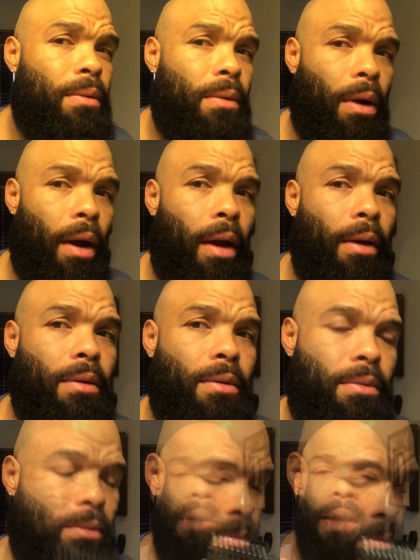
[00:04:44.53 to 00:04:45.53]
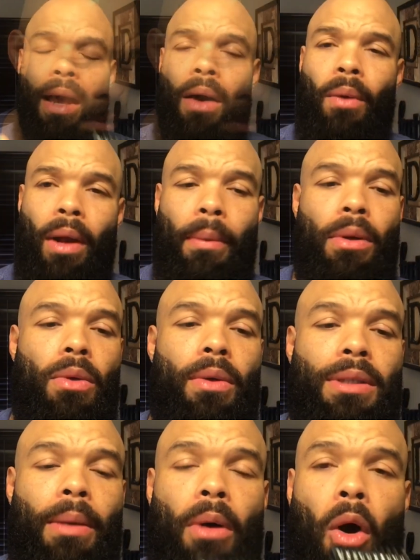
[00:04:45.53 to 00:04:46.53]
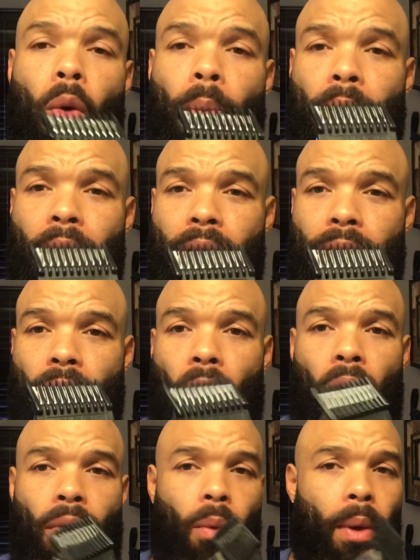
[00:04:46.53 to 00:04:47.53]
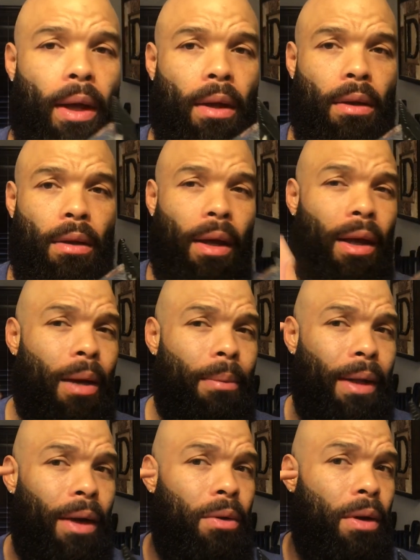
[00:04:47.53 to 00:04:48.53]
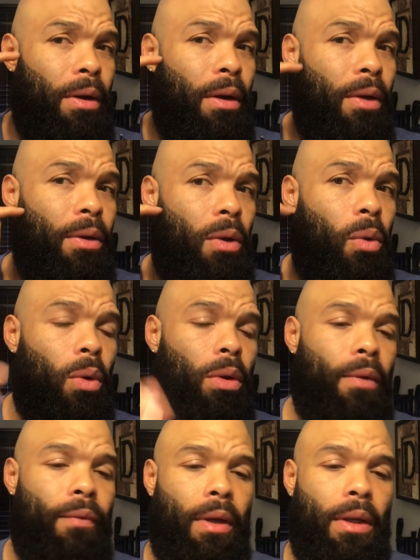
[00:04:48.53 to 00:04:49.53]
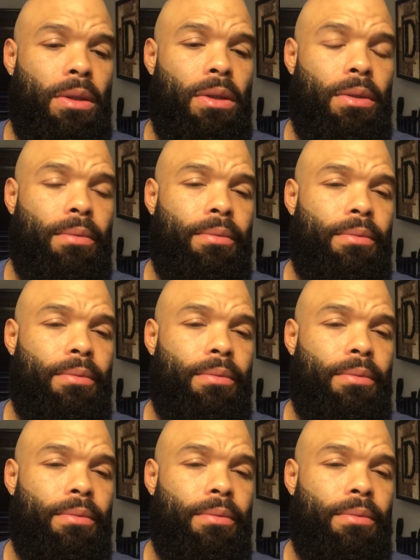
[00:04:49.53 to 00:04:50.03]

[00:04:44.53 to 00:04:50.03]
All right, but now what I'm gonna do is I'm gonna open this all the way and come down another 1/4 of an inch.